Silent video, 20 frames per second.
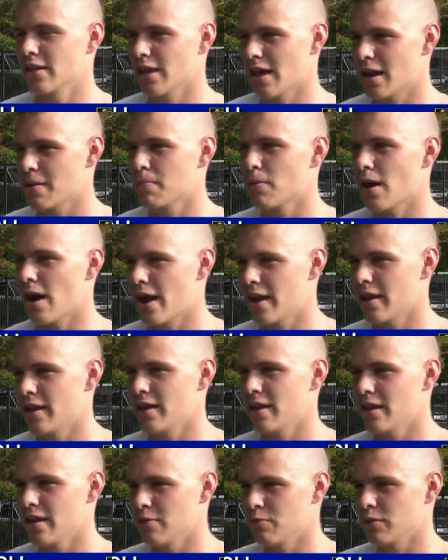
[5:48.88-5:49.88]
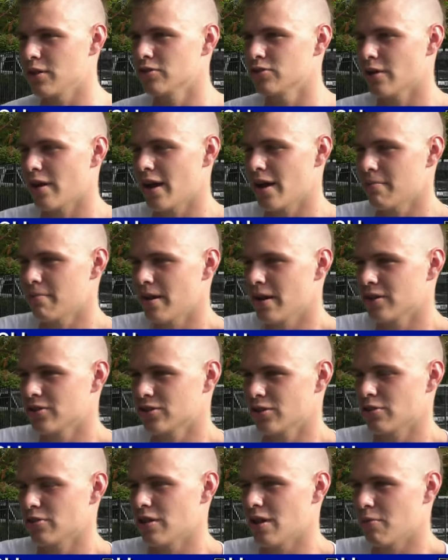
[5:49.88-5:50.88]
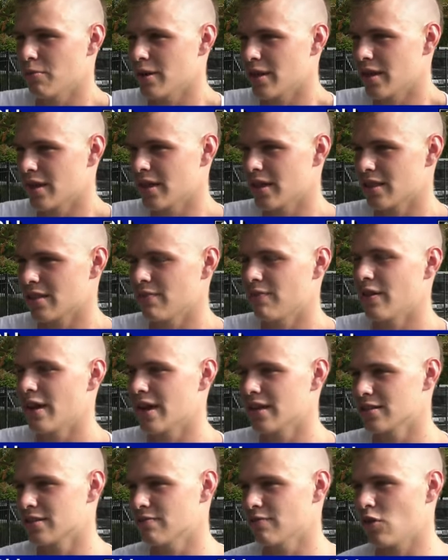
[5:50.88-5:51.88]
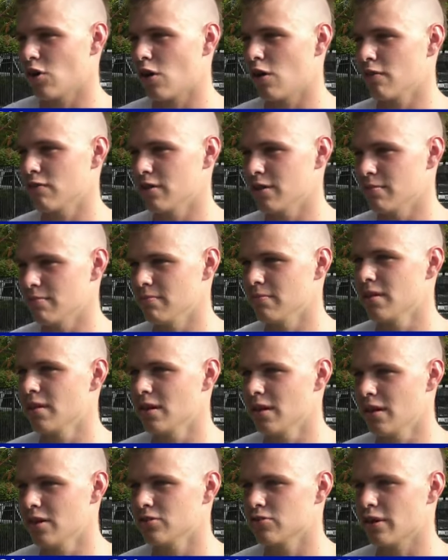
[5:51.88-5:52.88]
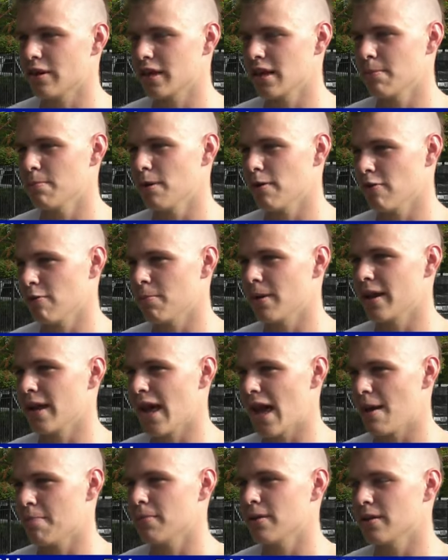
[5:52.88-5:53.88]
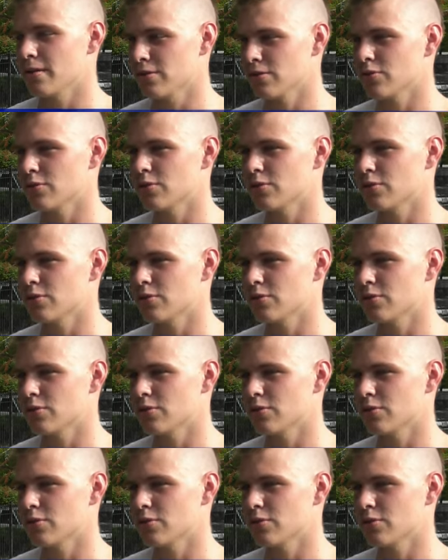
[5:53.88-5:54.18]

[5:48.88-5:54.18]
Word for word: a lot of pride in it, and we try and make sure that we can get the fans involved and try and keep everybody happy in the